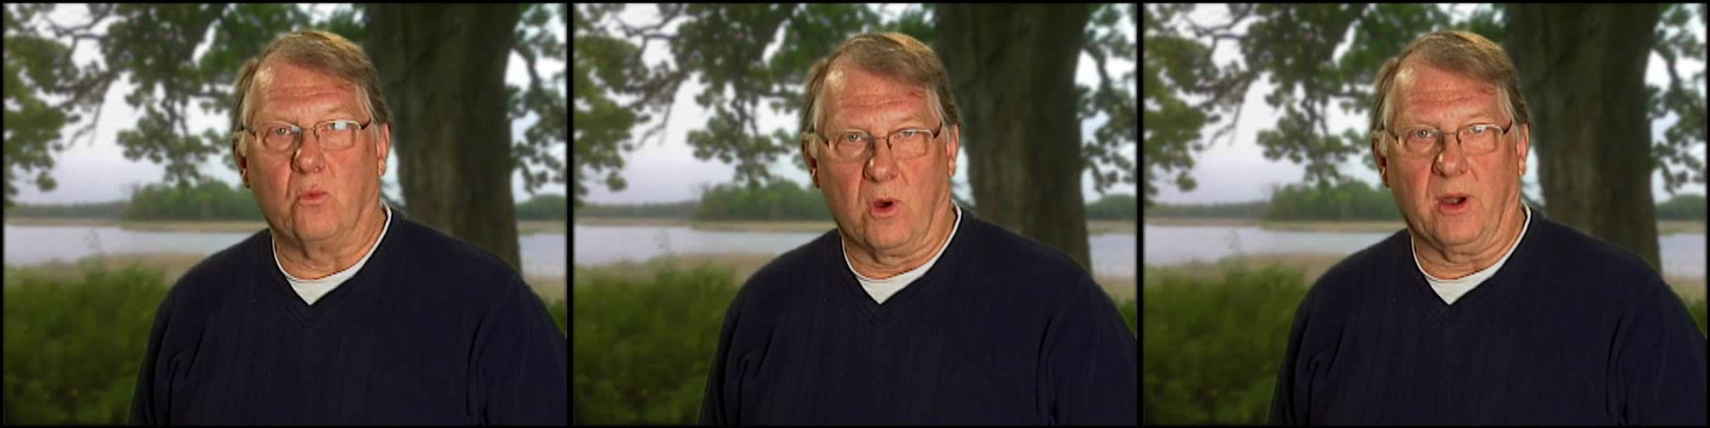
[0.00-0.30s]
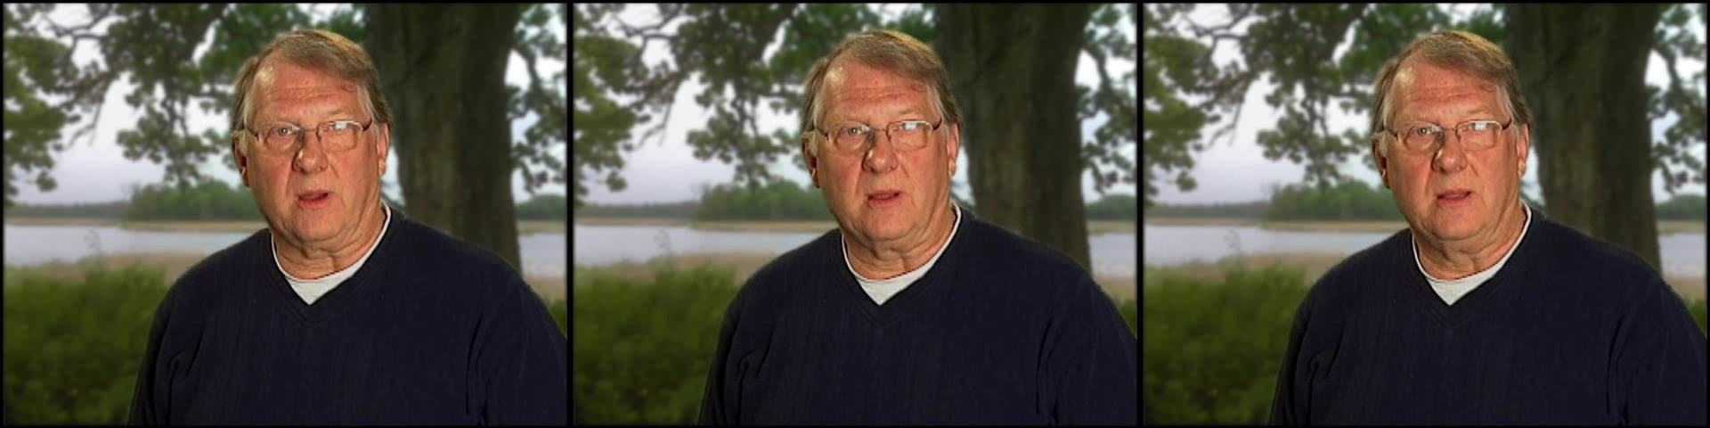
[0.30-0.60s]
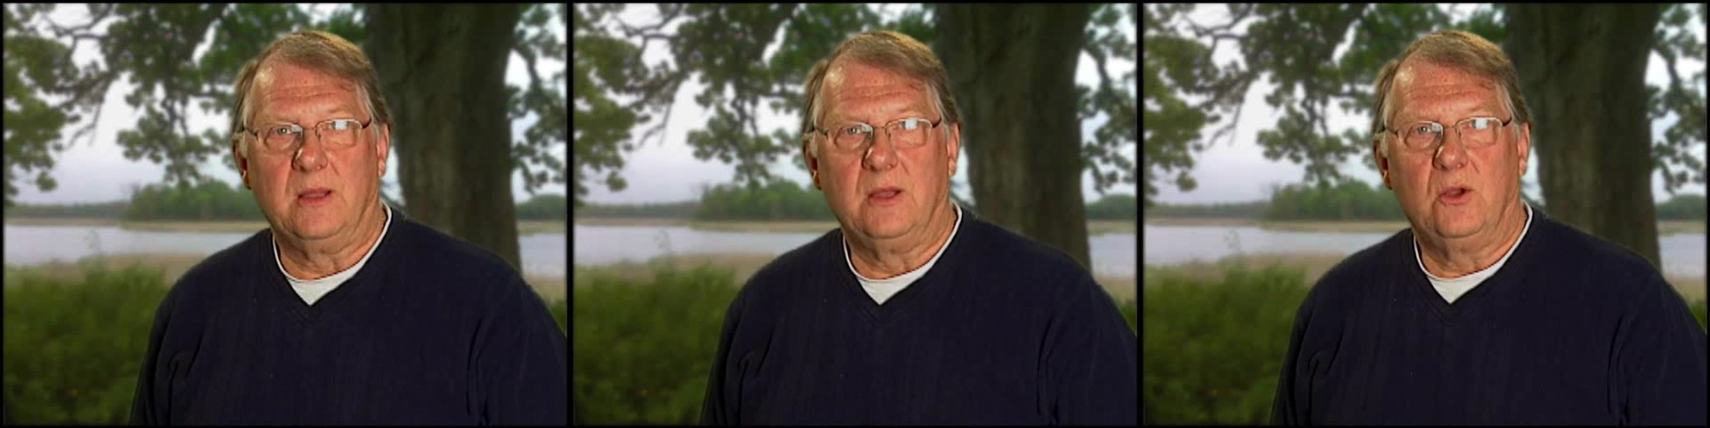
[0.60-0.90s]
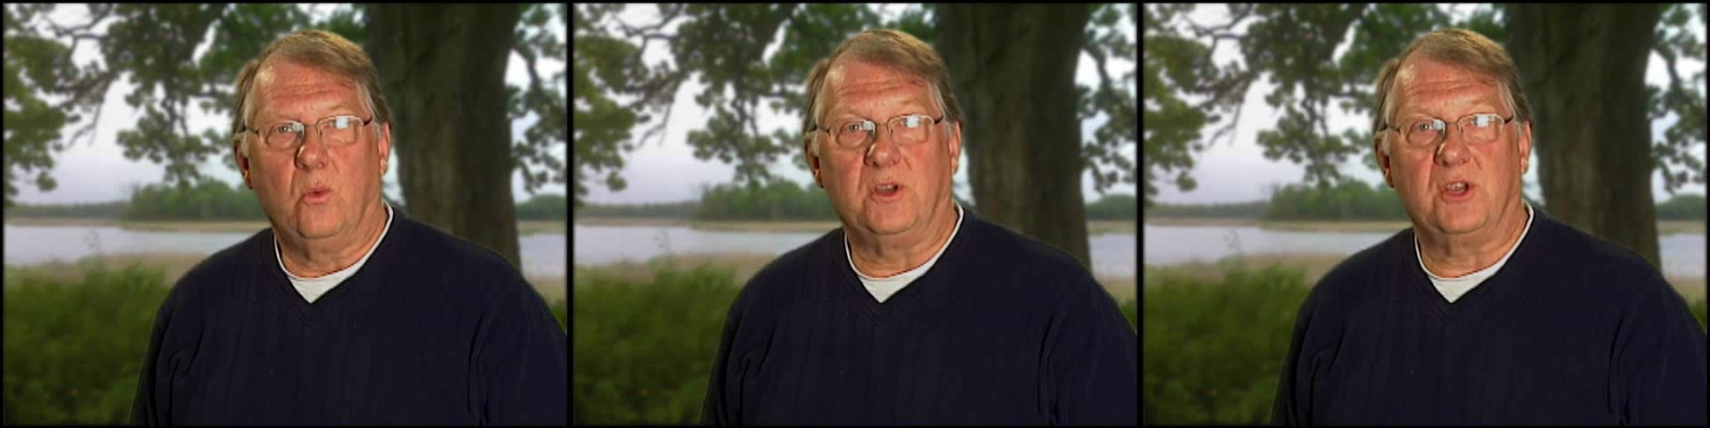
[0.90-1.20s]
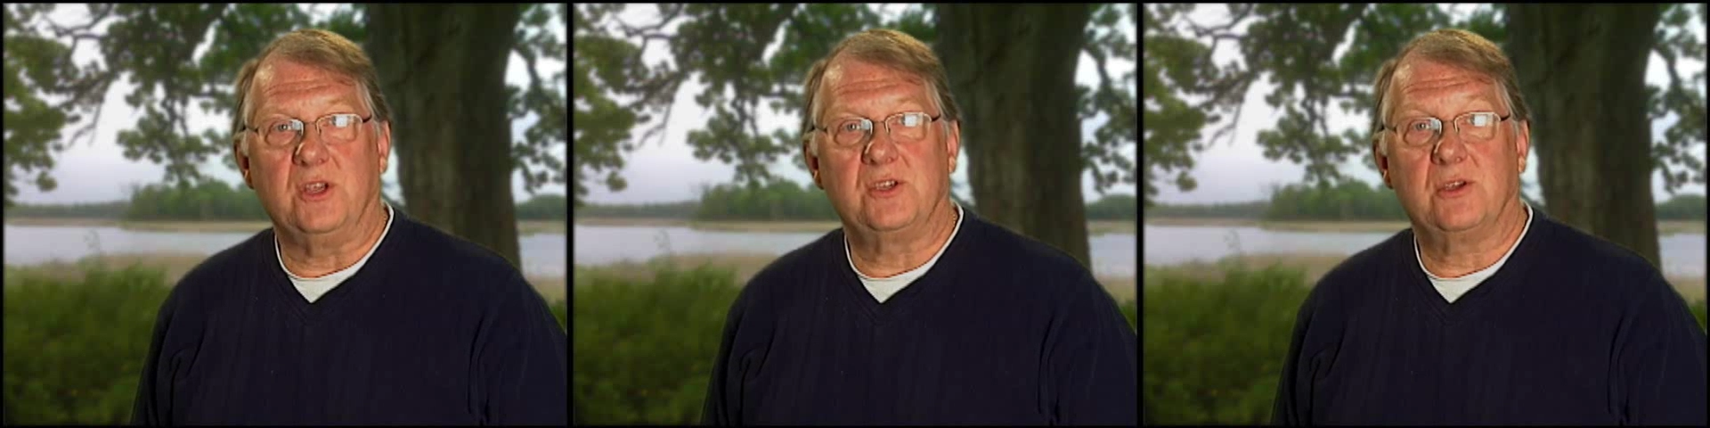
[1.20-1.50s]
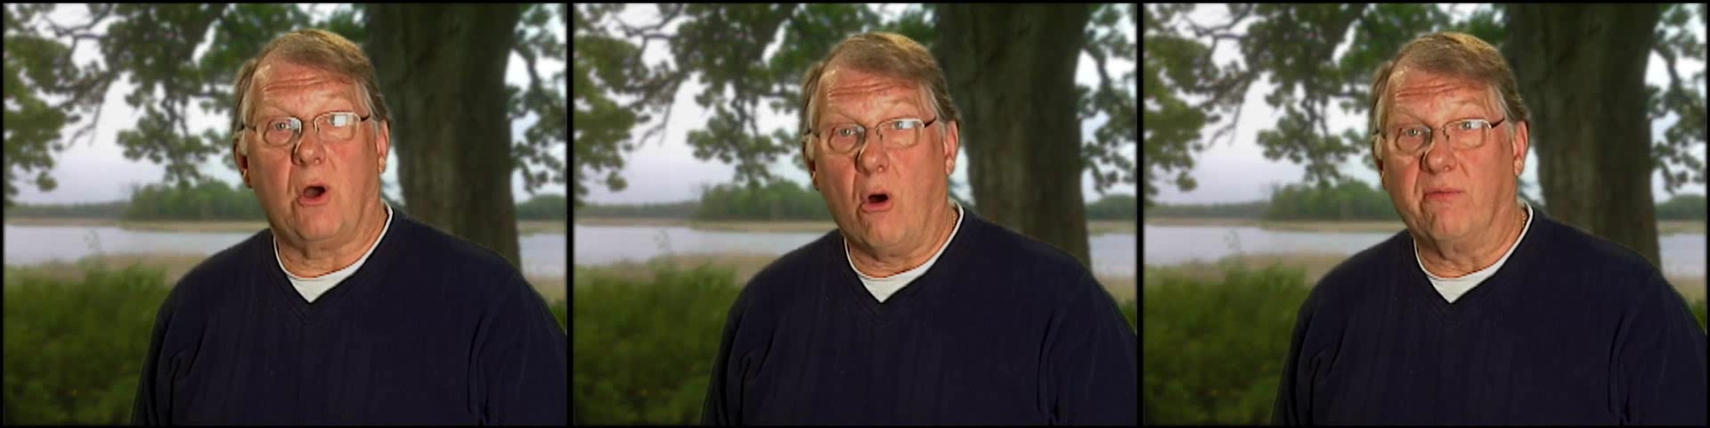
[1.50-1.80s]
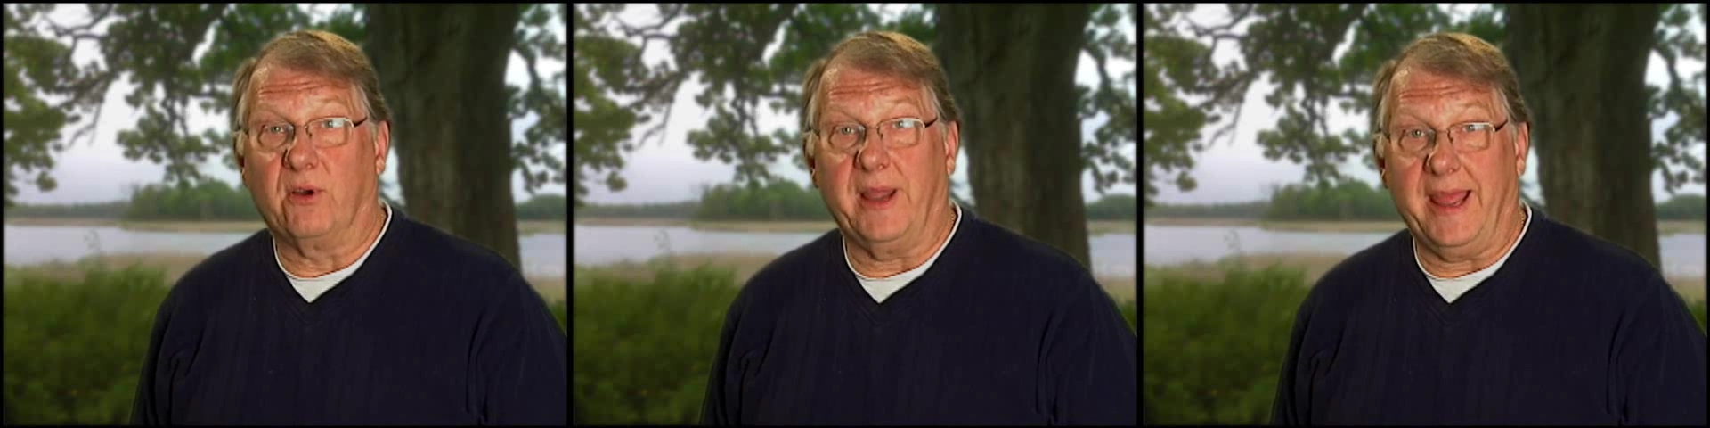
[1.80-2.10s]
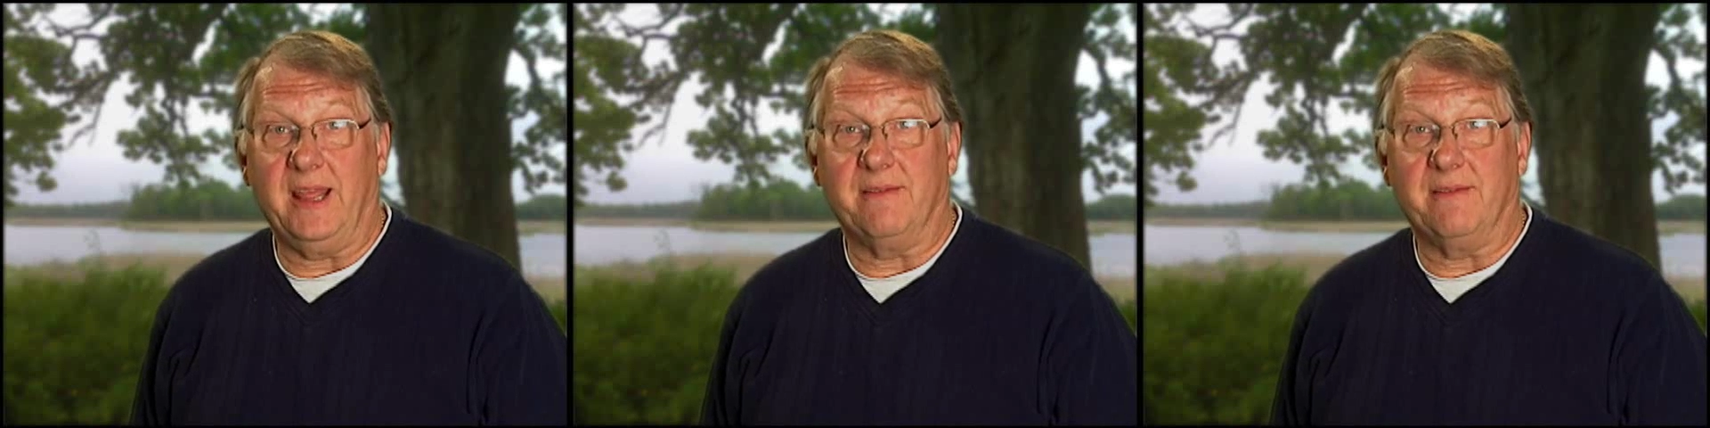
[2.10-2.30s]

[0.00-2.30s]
work, which is over any